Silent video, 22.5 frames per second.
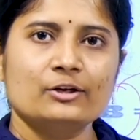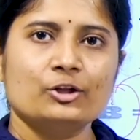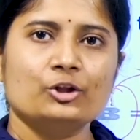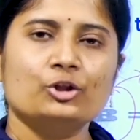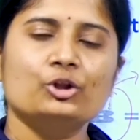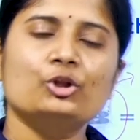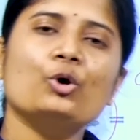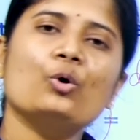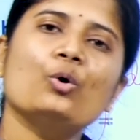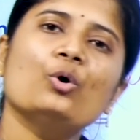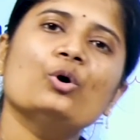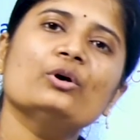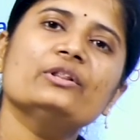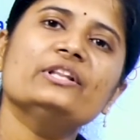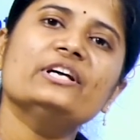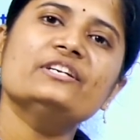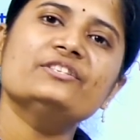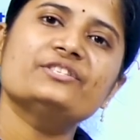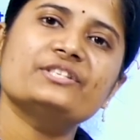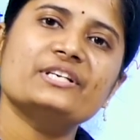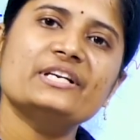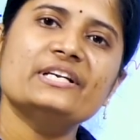Though
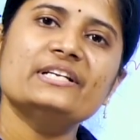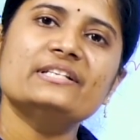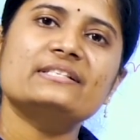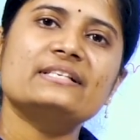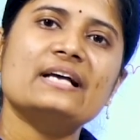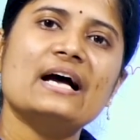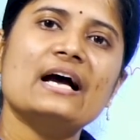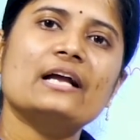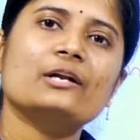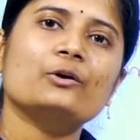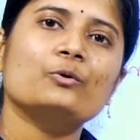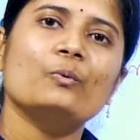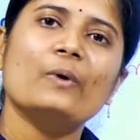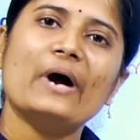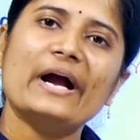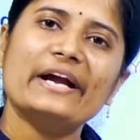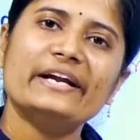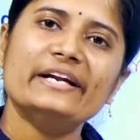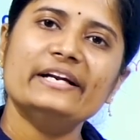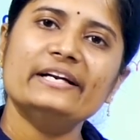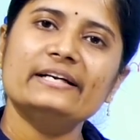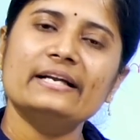the genes are
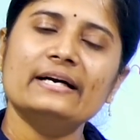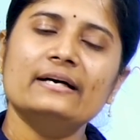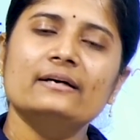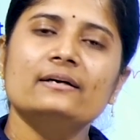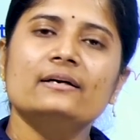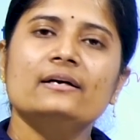quite